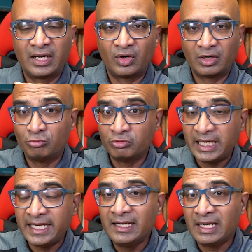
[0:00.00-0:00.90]
I got a
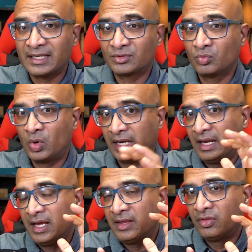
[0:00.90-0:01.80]
reading as to what
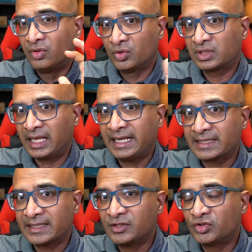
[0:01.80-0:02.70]
those
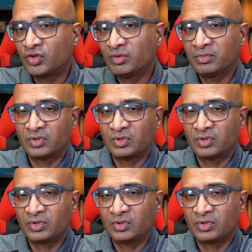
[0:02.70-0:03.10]
lights consume.